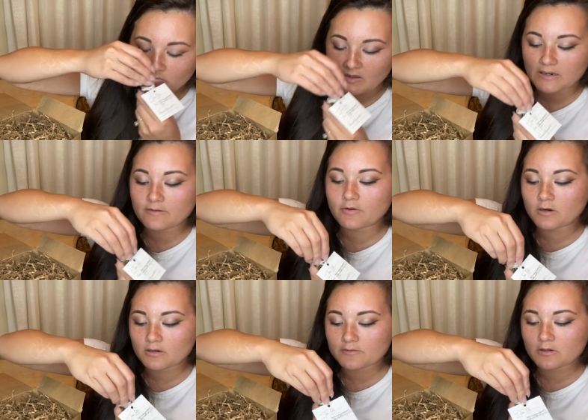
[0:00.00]
And I've
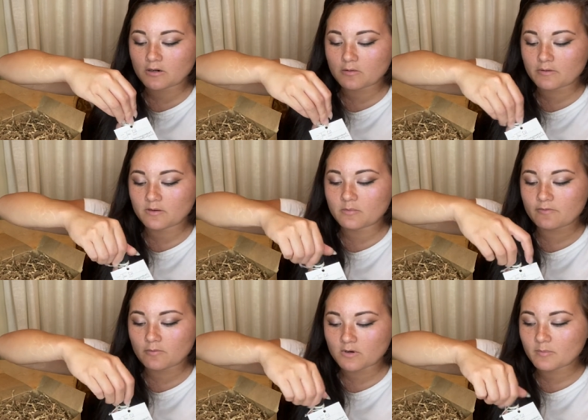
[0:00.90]
heard of tar oil
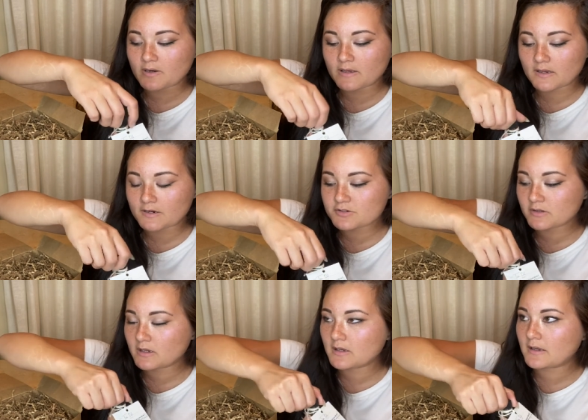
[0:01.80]
before, but I
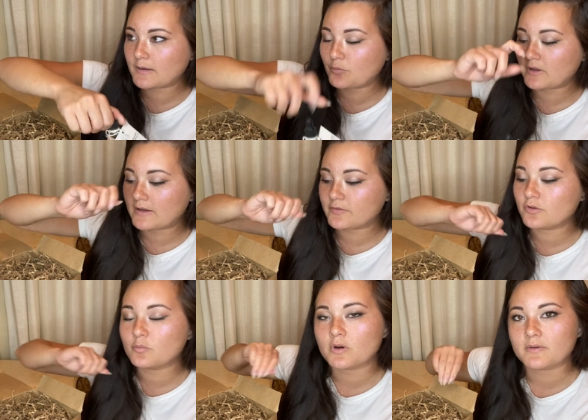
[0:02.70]
actually I will have to
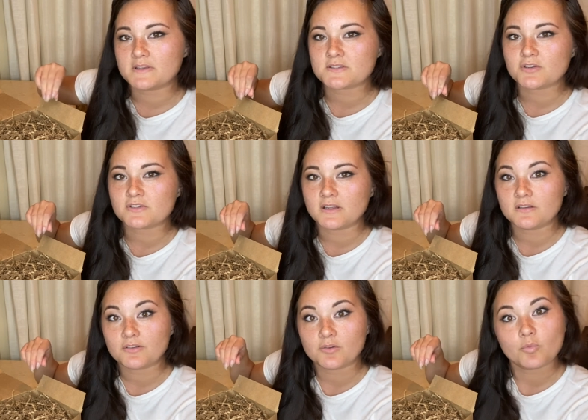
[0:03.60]
do more research
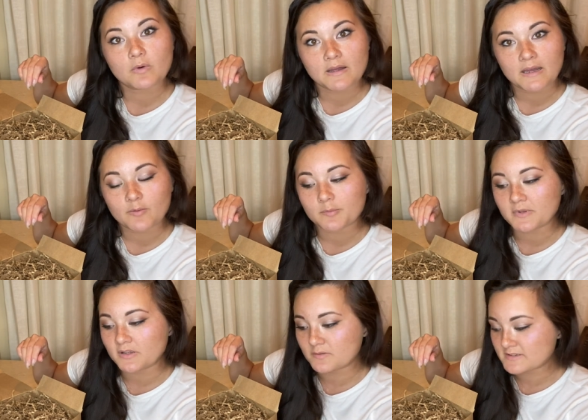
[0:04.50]
into what I will
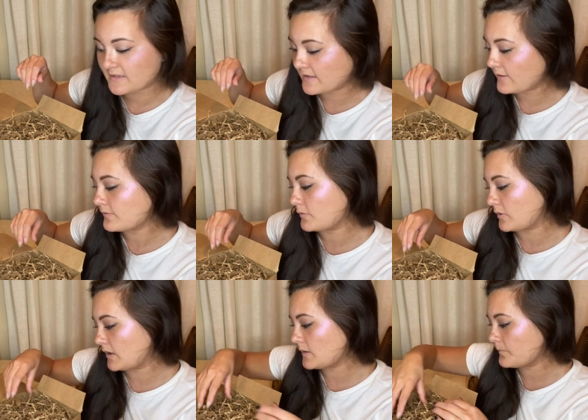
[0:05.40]
be using that
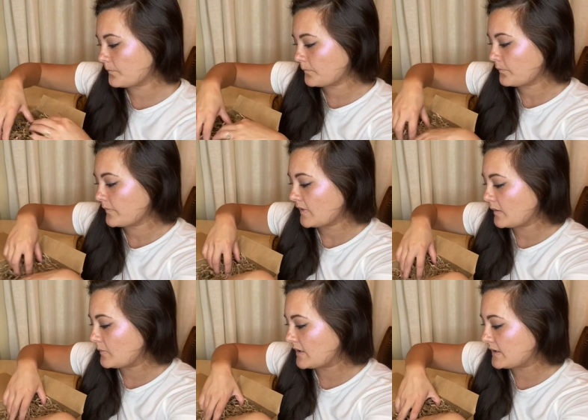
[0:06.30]
for
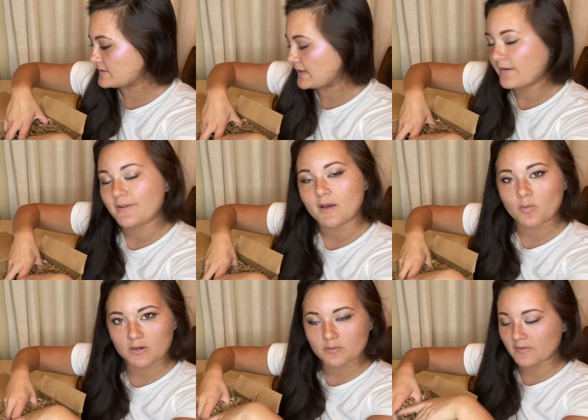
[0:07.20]
because I have not
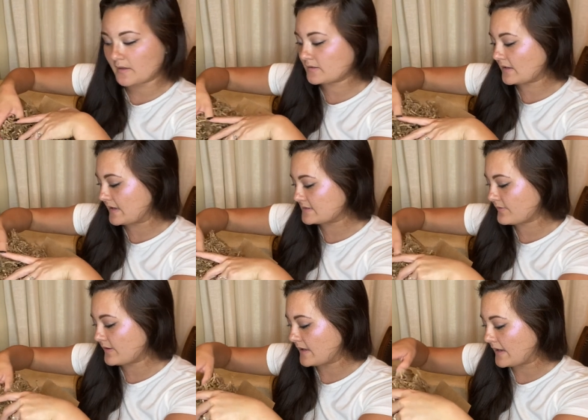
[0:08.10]
worked with it as
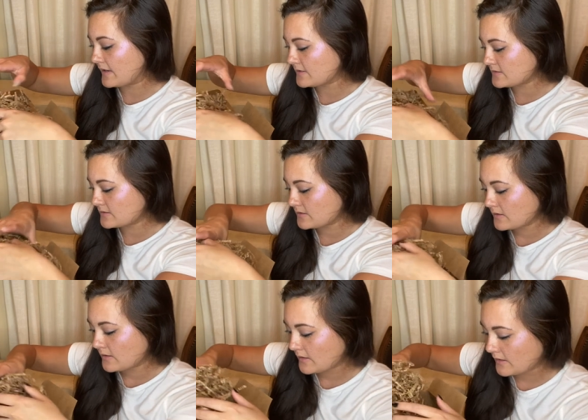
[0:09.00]
of
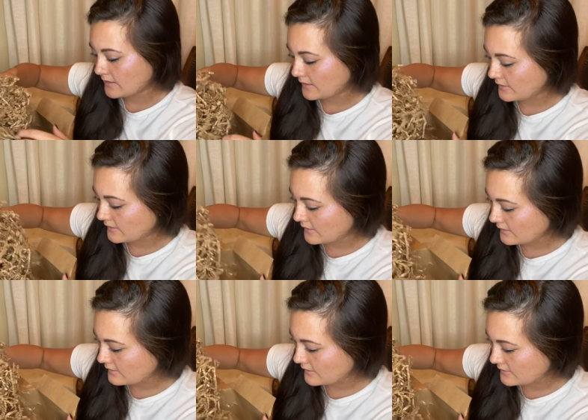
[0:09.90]
yet. And I
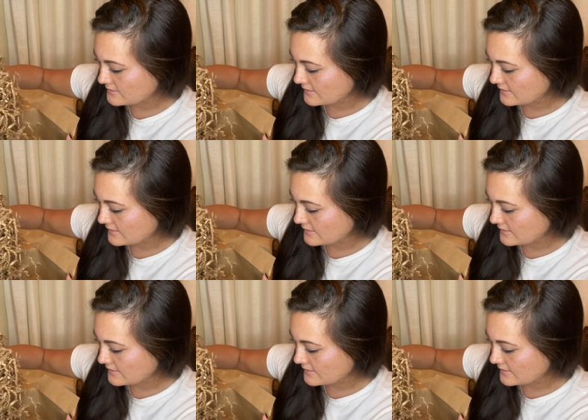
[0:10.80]
think that is